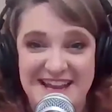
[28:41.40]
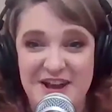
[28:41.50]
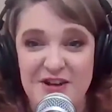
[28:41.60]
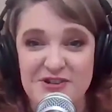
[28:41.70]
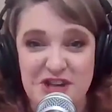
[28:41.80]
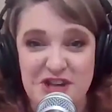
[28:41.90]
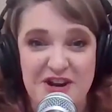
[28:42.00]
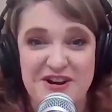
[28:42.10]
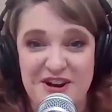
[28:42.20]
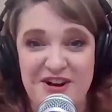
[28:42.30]
get called
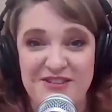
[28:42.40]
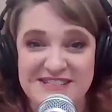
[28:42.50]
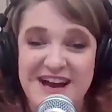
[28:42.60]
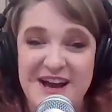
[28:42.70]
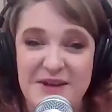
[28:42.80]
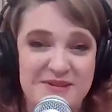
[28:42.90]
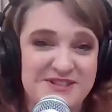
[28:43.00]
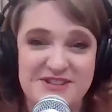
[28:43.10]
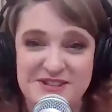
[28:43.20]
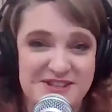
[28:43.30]
Sharon all the time. It's just